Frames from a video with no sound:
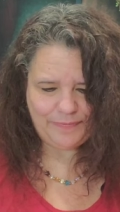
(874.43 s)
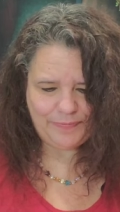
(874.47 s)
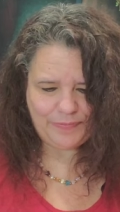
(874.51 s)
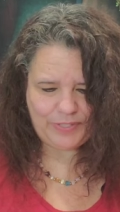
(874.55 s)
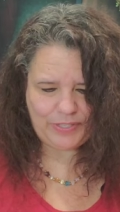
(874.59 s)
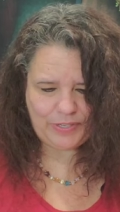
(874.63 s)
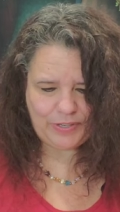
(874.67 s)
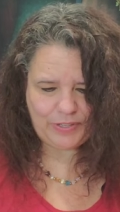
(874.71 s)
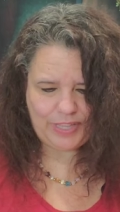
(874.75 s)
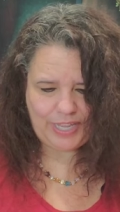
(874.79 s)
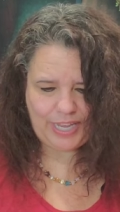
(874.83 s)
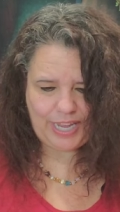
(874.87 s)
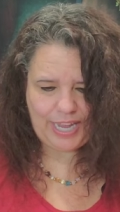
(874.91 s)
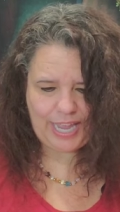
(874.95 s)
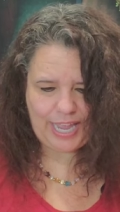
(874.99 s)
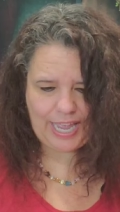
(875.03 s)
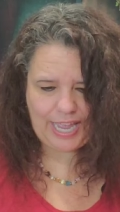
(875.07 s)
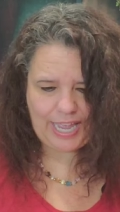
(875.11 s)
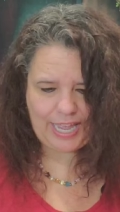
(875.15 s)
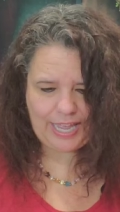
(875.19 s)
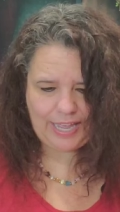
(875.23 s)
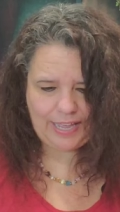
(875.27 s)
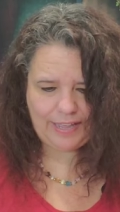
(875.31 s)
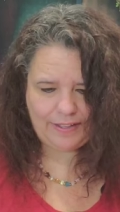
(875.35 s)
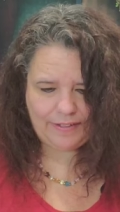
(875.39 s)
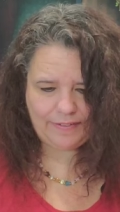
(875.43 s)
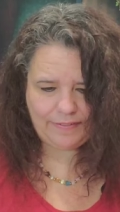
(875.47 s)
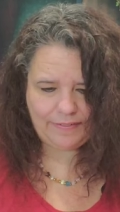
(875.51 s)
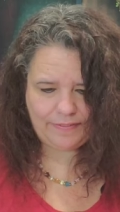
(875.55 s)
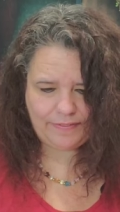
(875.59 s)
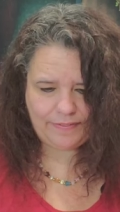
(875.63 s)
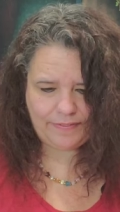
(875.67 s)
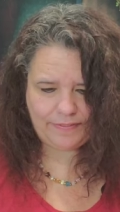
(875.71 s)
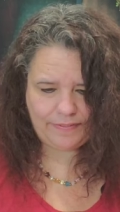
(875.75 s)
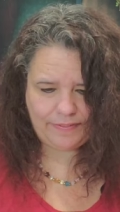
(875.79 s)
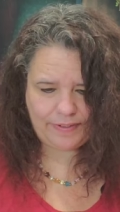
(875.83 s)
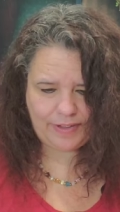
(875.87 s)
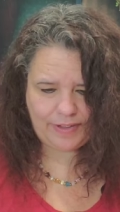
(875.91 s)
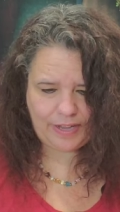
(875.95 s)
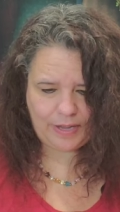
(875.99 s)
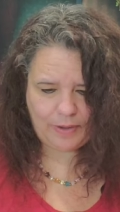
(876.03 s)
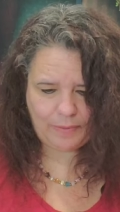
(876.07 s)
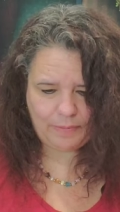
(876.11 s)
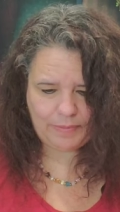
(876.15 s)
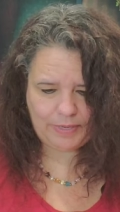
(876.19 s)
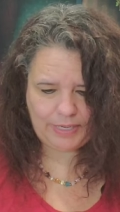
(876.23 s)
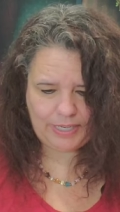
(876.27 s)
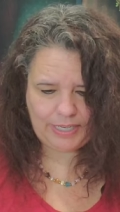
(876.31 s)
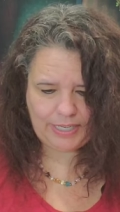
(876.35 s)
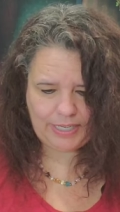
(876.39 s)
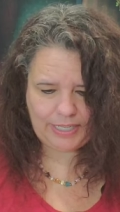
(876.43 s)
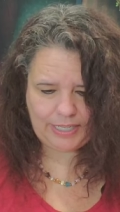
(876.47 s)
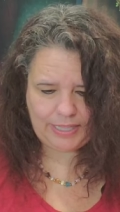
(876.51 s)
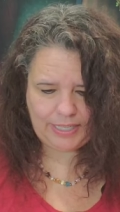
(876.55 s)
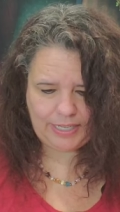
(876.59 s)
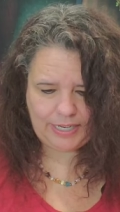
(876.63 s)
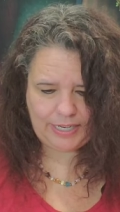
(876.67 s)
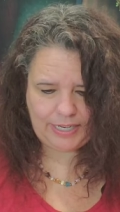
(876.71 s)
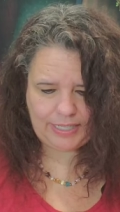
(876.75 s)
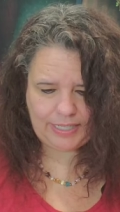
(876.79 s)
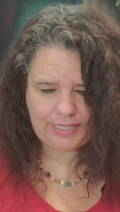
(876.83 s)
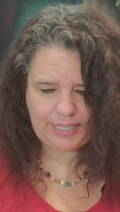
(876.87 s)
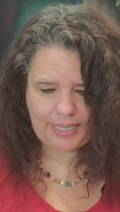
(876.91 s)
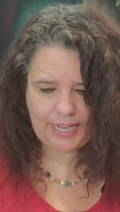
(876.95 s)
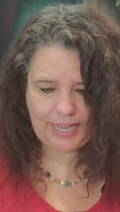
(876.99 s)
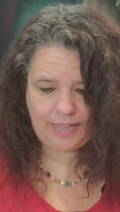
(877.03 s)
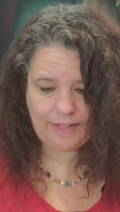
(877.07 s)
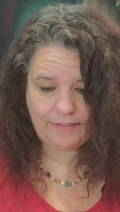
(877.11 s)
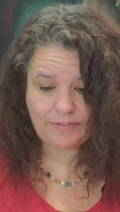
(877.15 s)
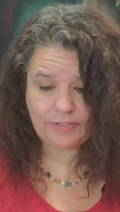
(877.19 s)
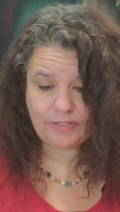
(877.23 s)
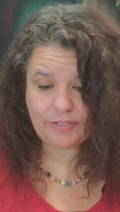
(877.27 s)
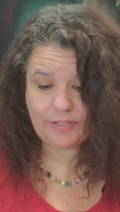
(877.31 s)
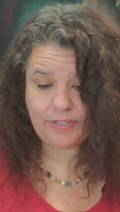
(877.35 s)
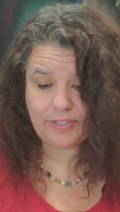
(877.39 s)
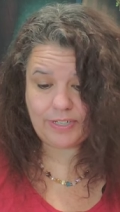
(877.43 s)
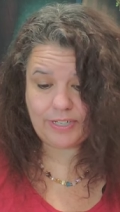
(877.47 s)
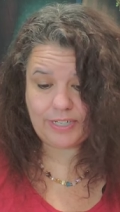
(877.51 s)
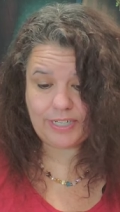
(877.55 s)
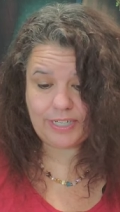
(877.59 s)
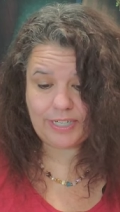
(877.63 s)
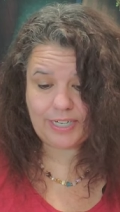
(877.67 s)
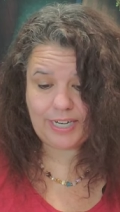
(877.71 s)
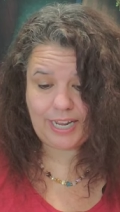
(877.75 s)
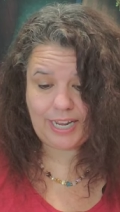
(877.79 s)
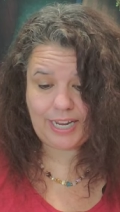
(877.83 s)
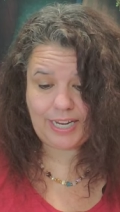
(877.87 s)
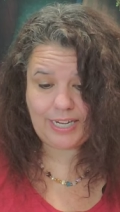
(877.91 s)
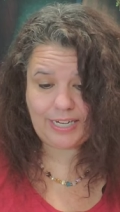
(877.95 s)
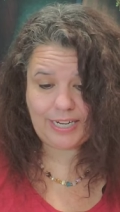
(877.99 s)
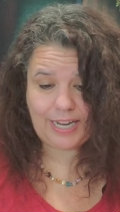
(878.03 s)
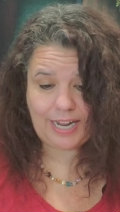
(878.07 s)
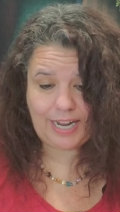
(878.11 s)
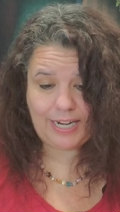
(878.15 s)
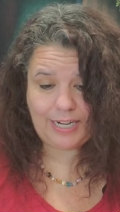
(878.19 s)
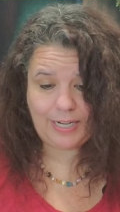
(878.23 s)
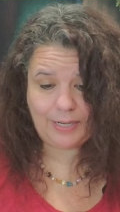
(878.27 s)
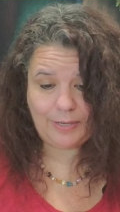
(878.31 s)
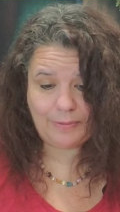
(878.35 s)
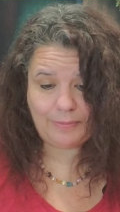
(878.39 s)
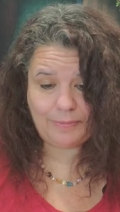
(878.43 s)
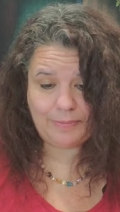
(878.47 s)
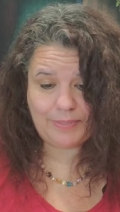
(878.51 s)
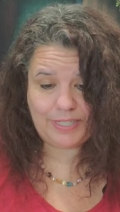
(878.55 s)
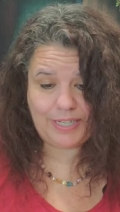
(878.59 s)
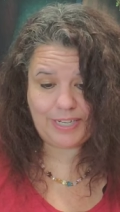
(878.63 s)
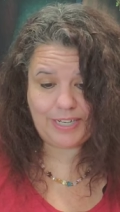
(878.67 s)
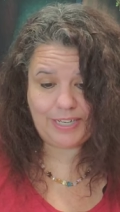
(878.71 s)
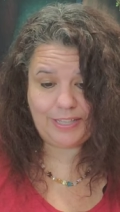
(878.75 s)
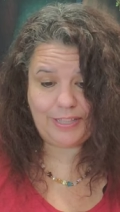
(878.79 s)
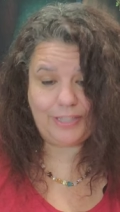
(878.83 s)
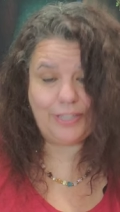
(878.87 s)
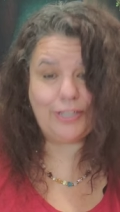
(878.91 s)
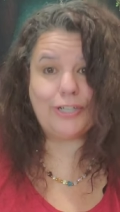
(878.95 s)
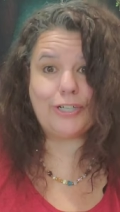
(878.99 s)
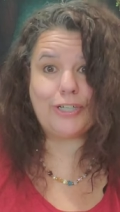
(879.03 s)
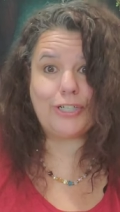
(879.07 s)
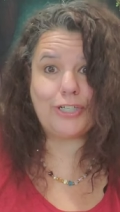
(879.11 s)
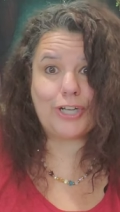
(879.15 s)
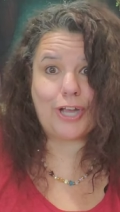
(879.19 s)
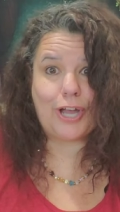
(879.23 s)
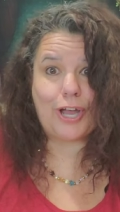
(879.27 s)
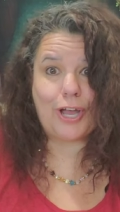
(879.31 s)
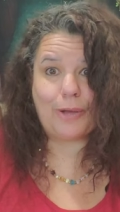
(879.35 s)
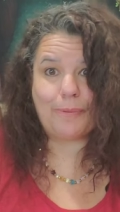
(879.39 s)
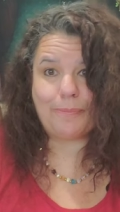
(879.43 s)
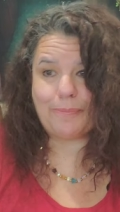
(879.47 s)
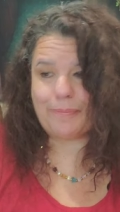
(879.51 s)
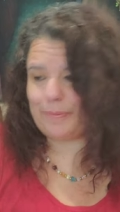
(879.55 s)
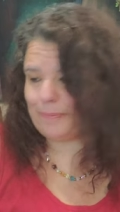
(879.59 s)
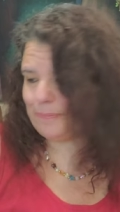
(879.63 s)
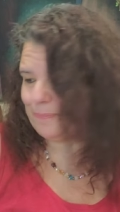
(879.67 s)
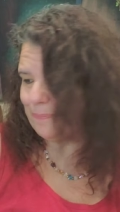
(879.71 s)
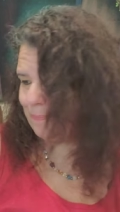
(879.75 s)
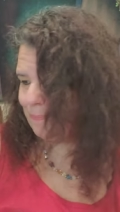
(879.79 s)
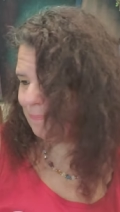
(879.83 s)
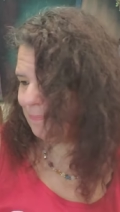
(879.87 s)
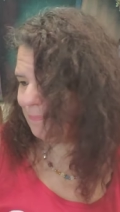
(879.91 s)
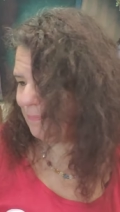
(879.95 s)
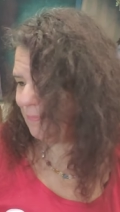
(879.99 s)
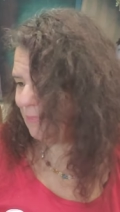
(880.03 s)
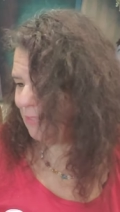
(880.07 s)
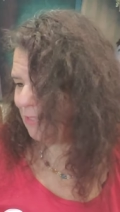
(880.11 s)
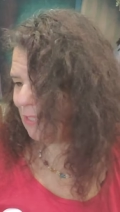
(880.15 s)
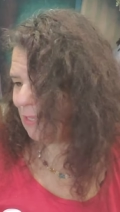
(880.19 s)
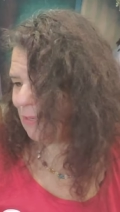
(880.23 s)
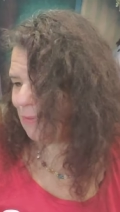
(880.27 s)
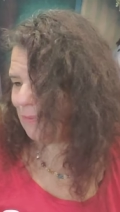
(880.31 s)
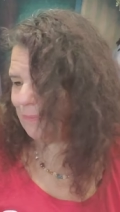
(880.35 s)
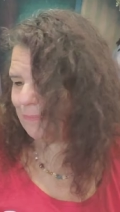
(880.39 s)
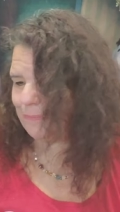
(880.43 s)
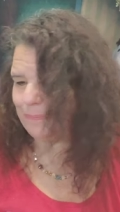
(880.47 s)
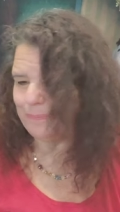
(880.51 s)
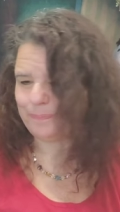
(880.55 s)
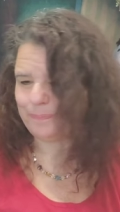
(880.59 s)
So they have, how many in there? They have 208 items in their shop. So